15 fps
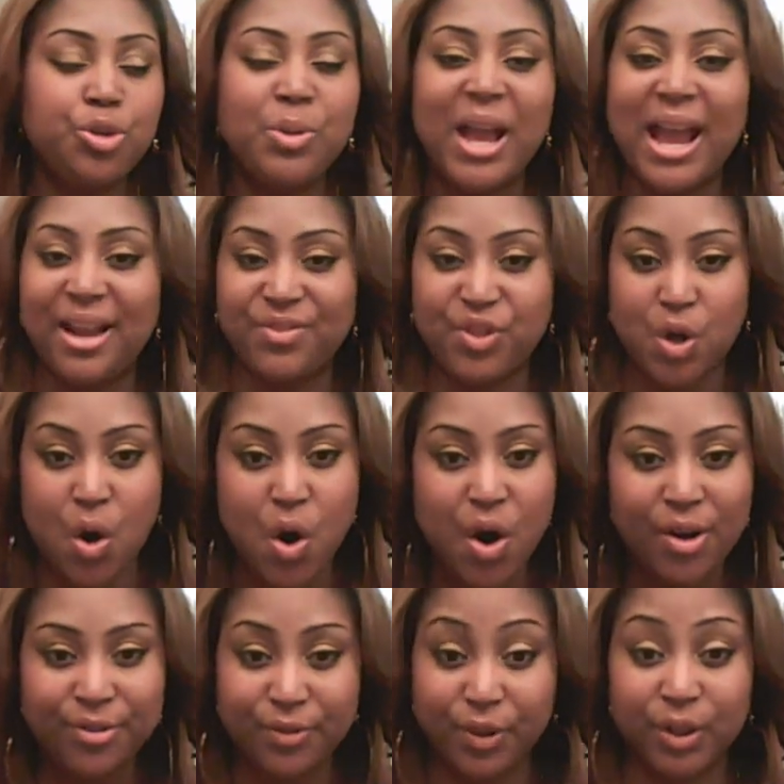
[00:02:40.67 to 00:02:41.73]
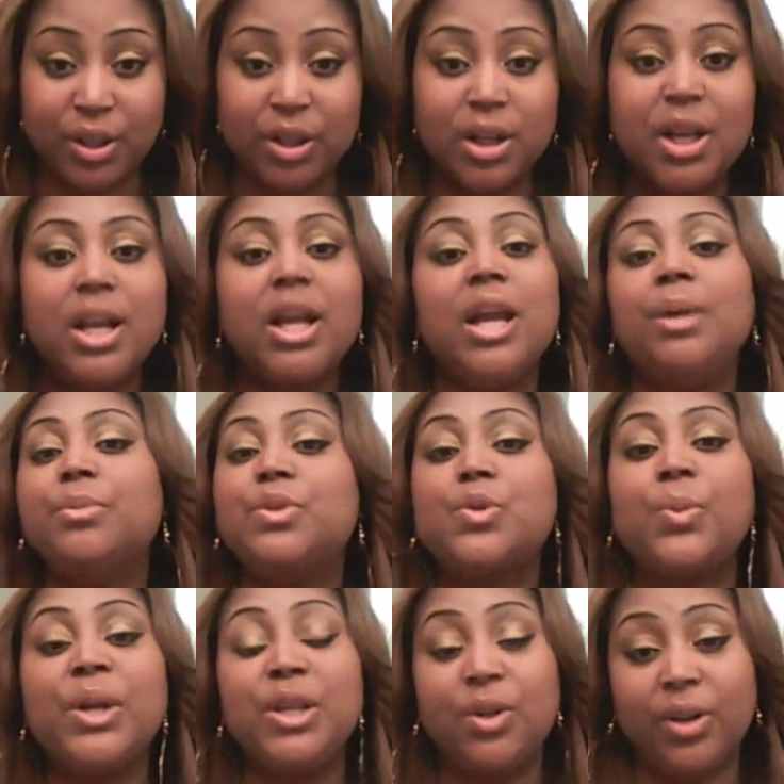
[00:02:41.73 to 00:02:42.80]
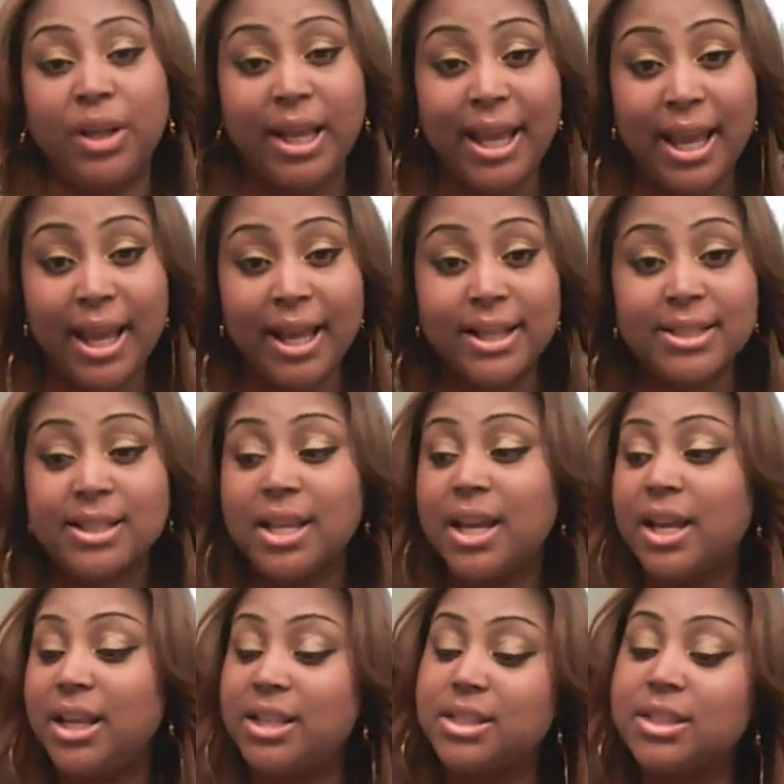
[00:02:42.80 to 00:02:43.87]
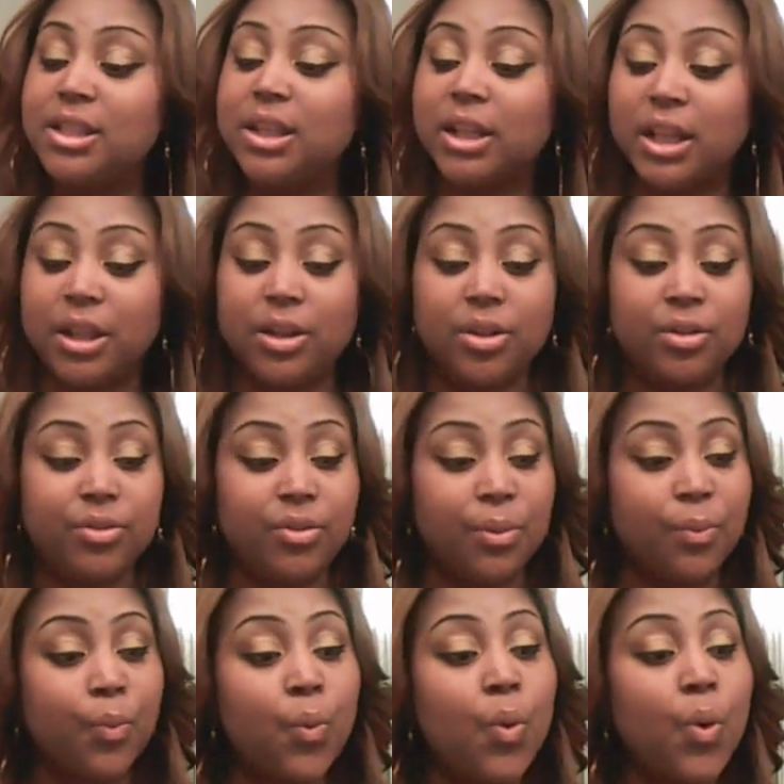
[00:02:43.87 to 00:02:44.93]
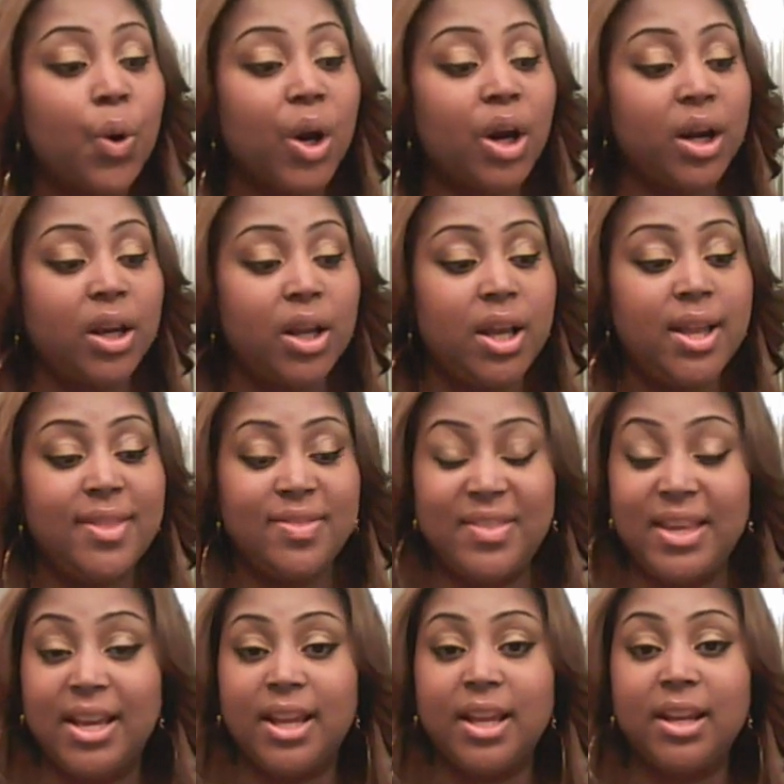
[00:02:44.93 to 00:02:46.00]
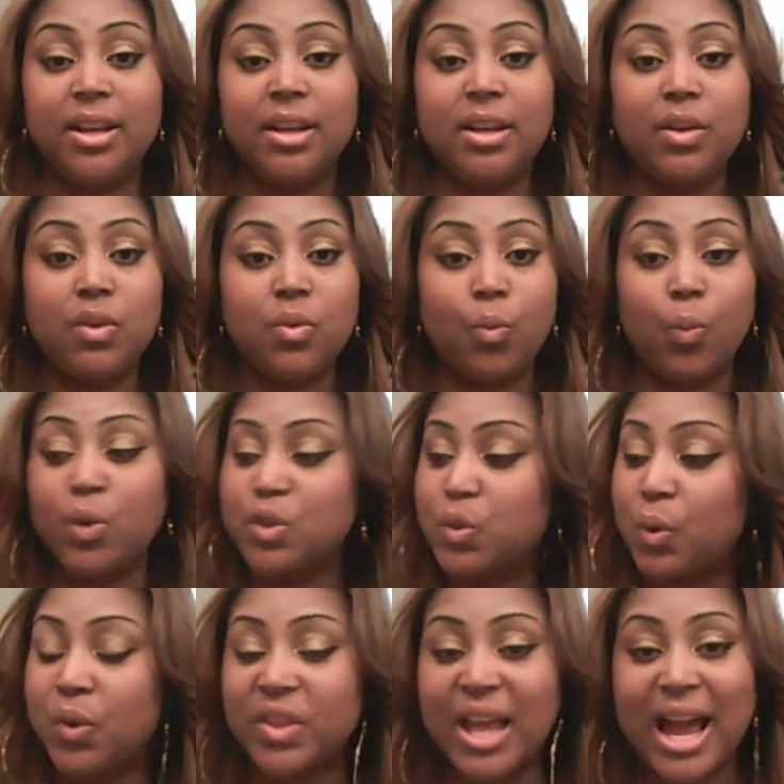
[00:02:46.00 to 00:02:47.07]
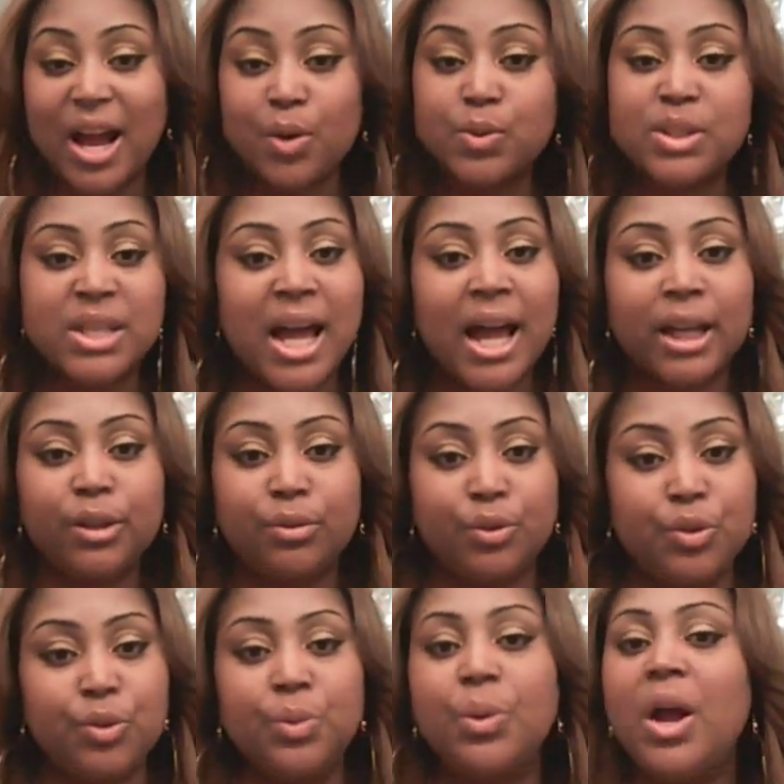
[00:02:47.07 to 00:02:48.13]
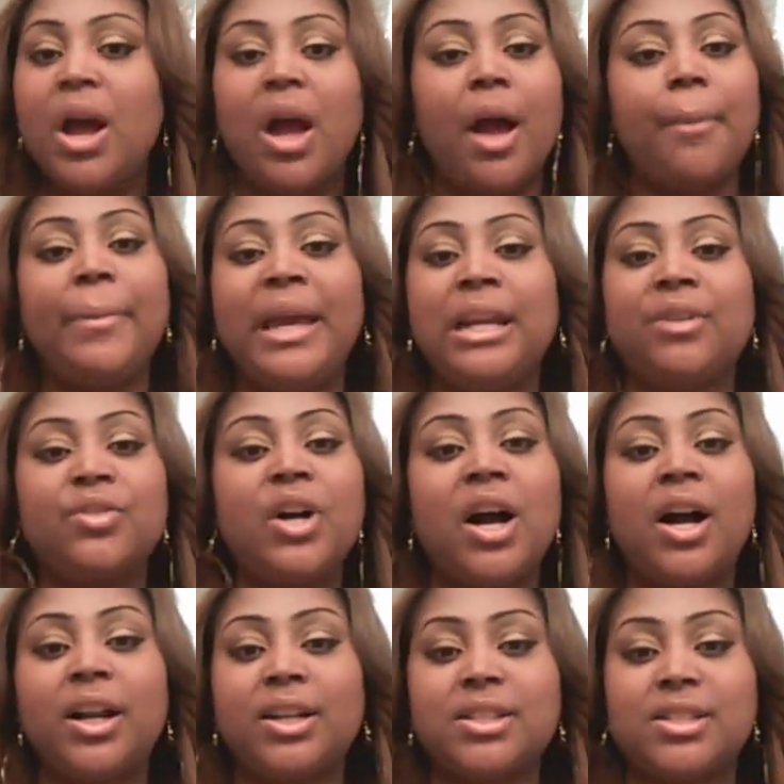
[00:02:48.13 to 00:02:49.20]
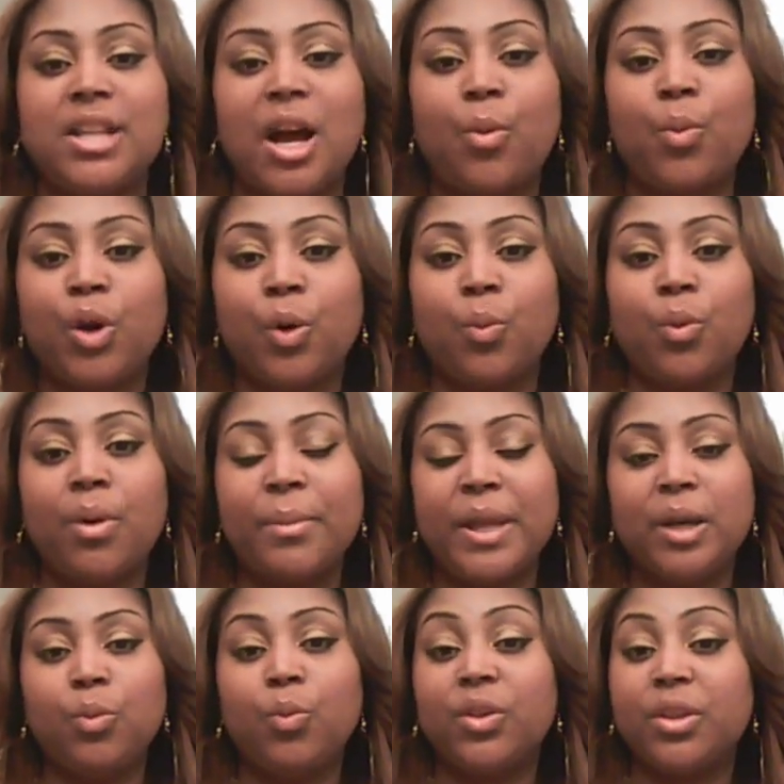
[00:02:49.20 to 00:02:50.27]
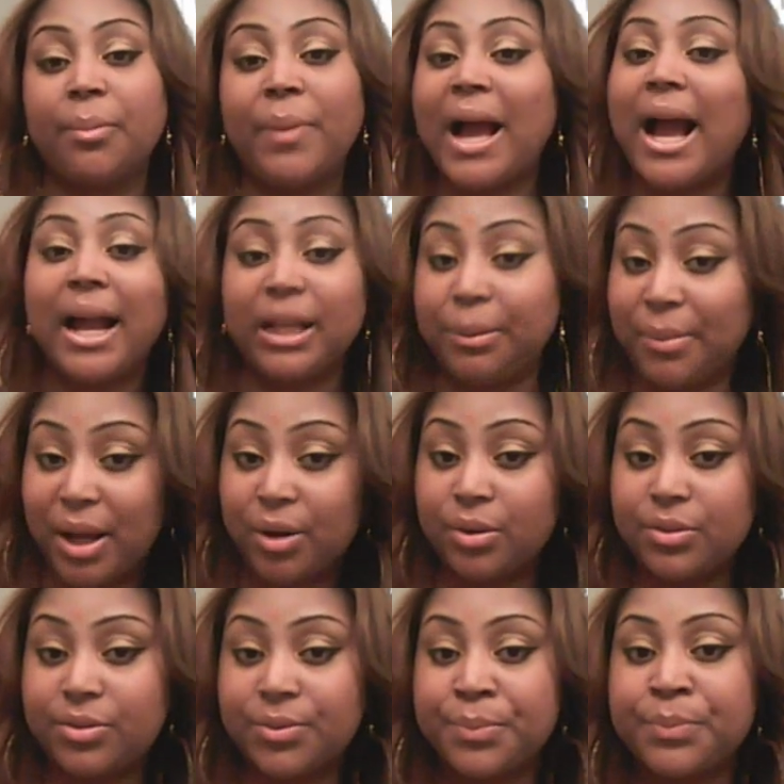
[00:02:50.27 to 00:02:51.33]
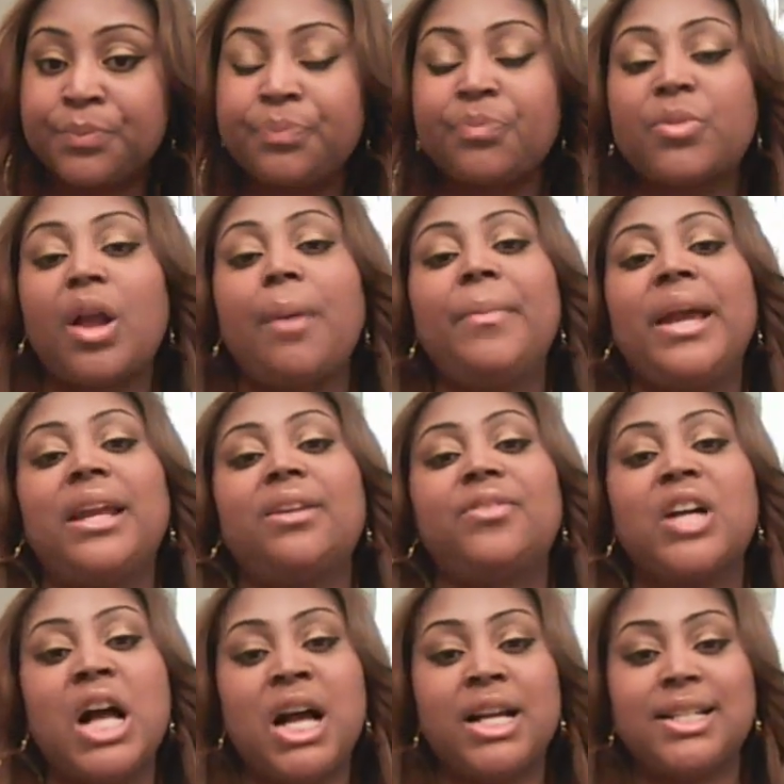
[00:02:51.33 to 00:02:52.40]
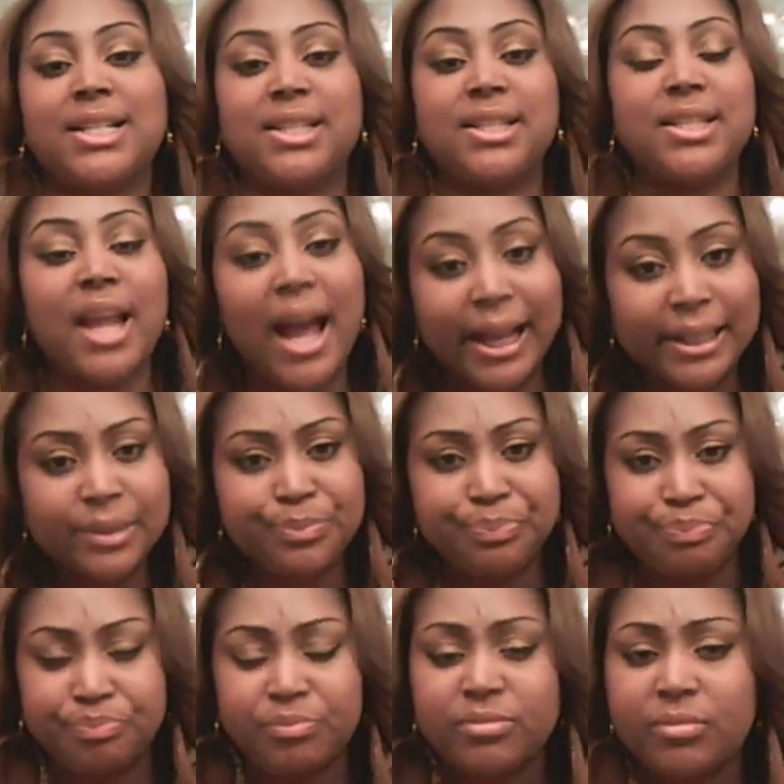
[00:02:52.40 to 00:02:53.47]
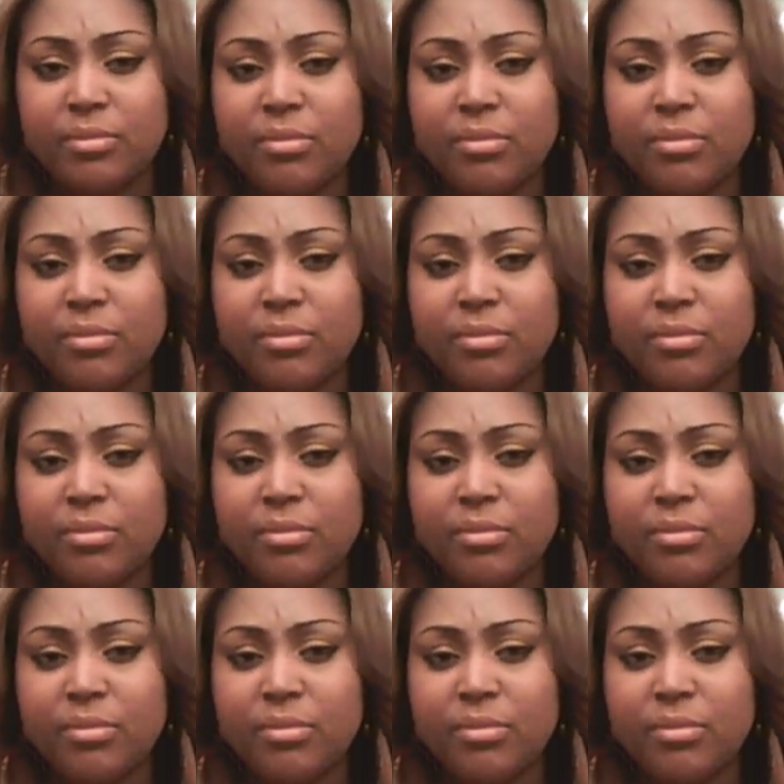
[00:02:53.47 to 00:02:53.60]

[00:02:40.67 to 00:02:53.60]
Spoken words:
what you have to offer in between your legs. He's looking for more than what's on the outside of you. A man of God does not want a woman with a potty mouth. A man of God does not